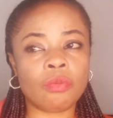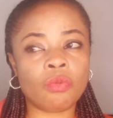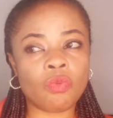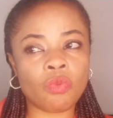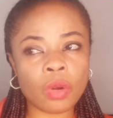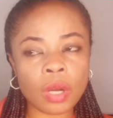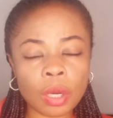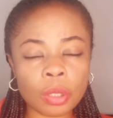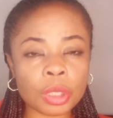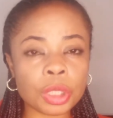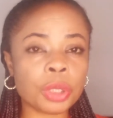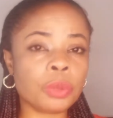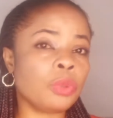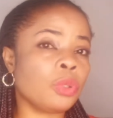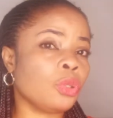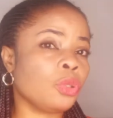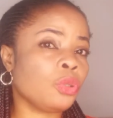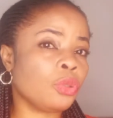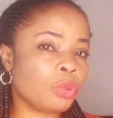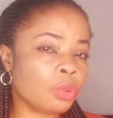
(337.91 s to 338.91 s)
Well, she
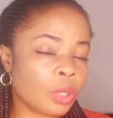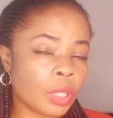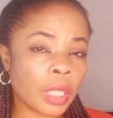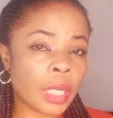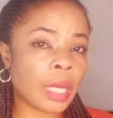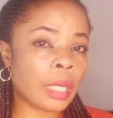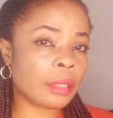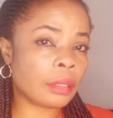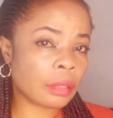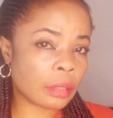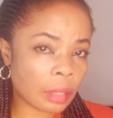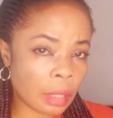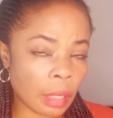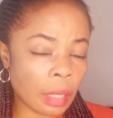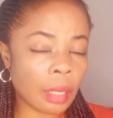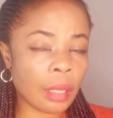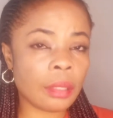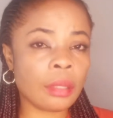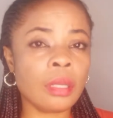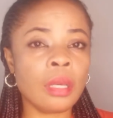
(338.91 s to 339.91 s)
was tuning her
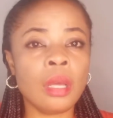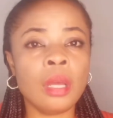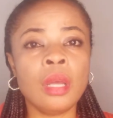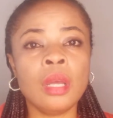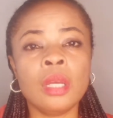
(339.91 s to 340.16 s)
skin.